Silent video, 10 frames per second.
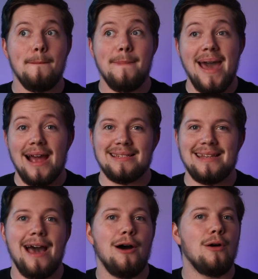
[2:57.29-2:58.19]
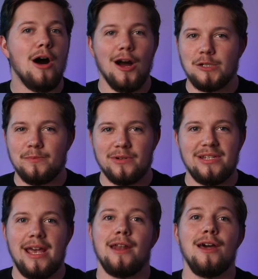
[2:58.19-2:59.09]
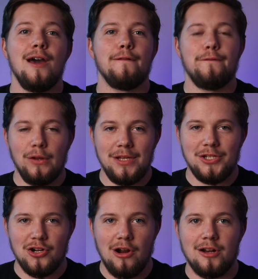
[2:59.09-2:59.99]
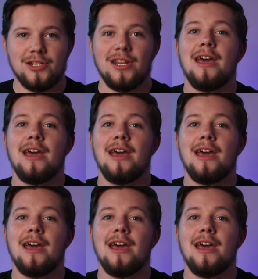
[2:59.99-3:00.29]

maxed out 100% fully charged?